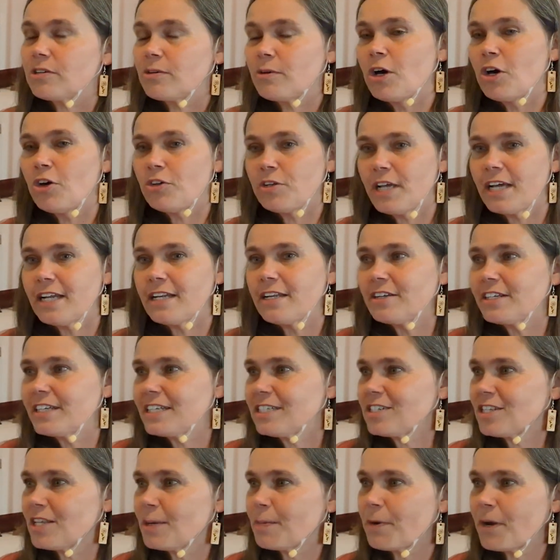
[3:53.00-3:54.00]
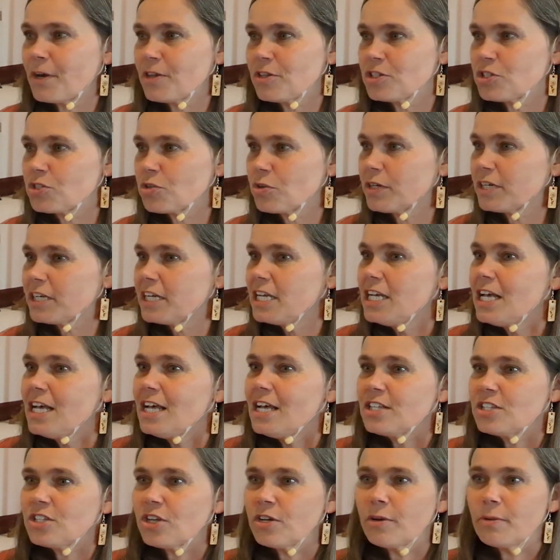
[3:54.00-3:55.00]
hold on, I'll get to that part of the story.
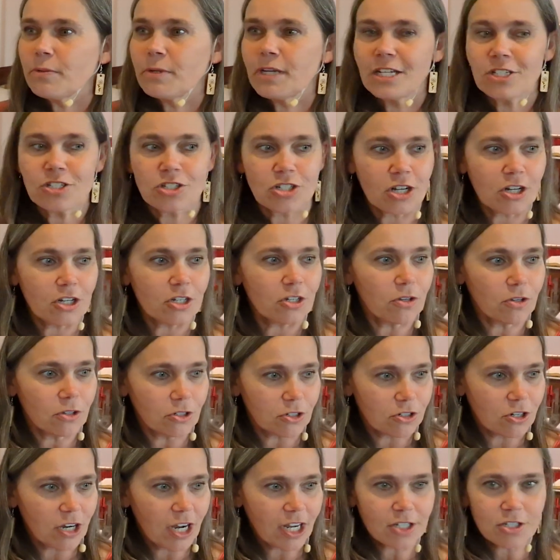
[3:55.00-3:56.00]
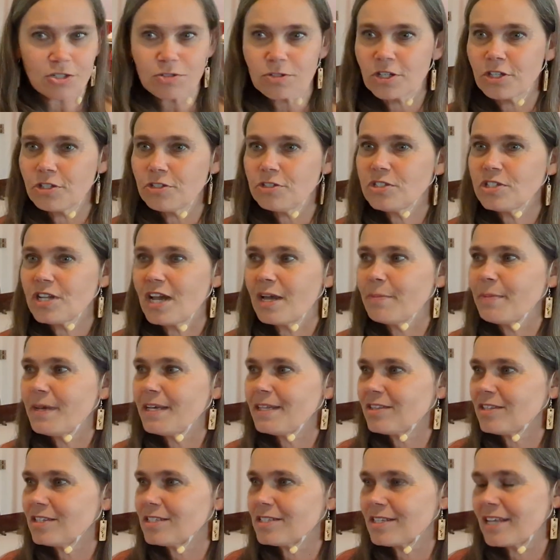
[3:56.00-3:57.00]
So when I started going to Crossroads, I
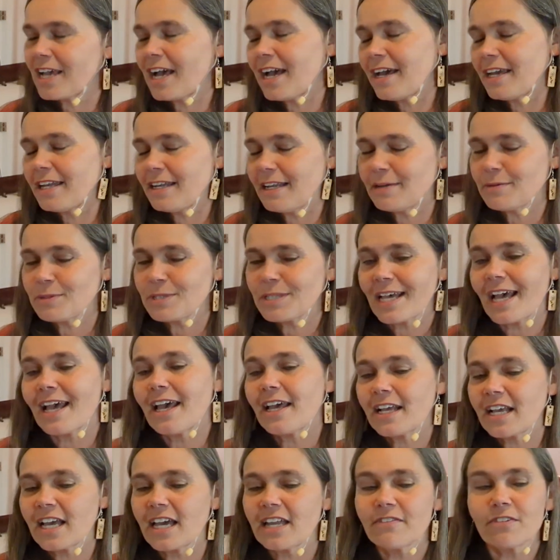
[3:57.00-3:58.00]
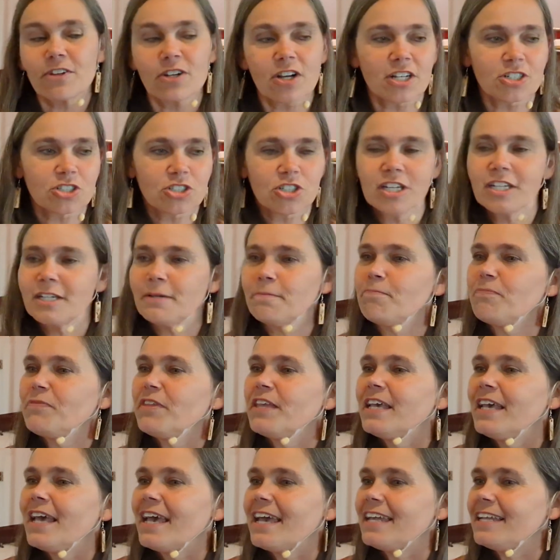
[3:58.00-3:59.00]
met this guy, and I had kind of a crush on him,
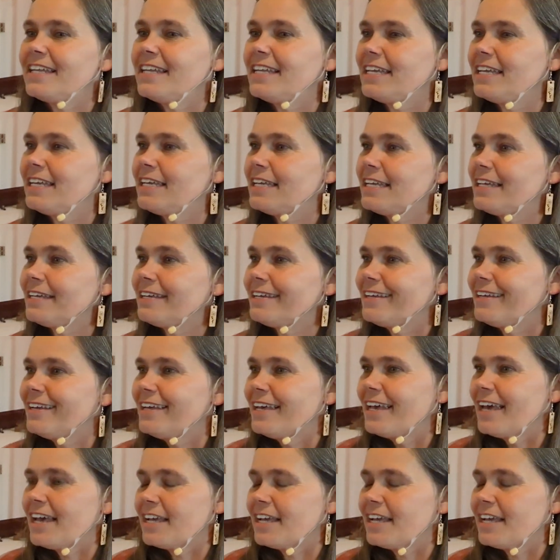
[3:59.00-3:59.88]
and he